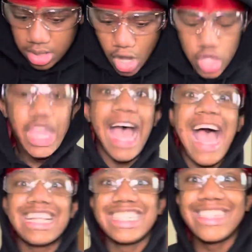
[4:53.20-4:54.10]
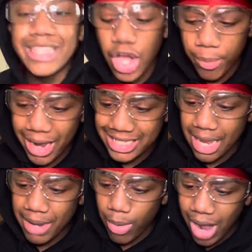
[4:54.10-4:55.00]
Yeah, actually, yo, by the
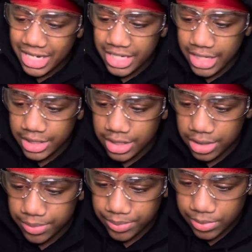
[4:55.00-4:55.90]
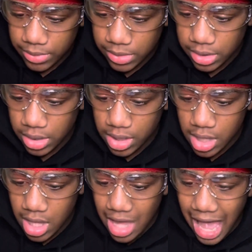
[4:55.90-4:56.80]
time y'all watching this,
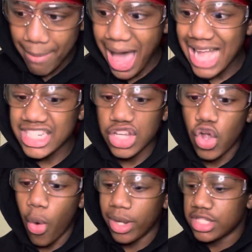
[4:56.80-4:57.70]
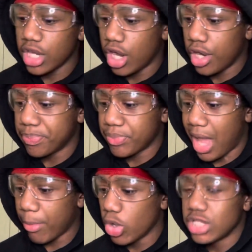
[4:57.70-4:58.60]
I'm actually going to I'm
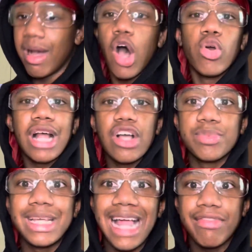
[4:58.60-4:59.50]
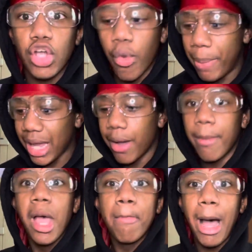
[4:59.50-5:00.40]
going to my old house because I have to go pick up
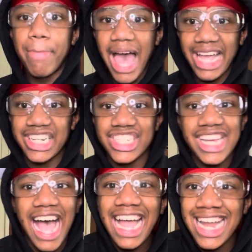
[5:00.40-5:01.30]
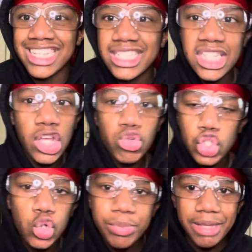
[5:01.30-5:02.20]
my packages. Yeah, I got a
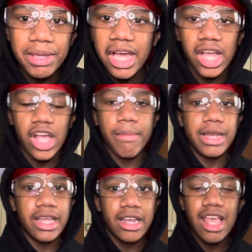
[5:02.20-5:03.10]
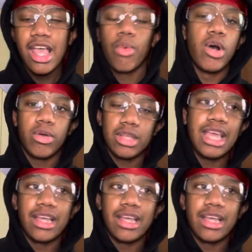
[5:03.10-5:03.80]
CO2 BB gun coming in. Well, yeah,